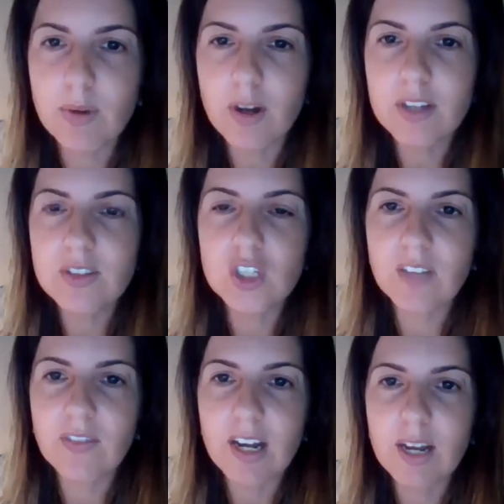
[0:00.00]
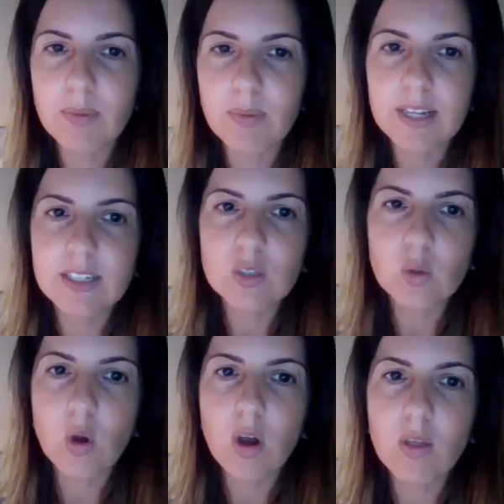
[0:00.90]
past the GVI base,
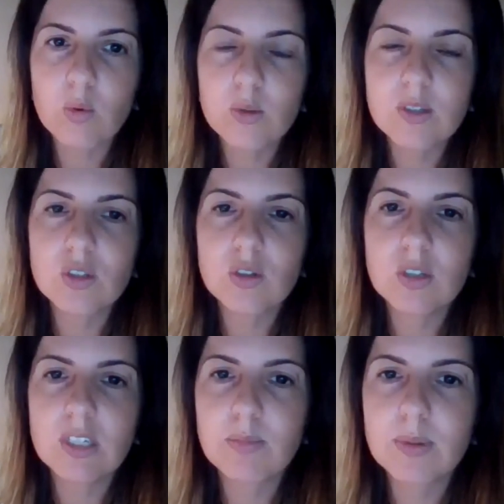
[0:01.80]
or are the waters too deep?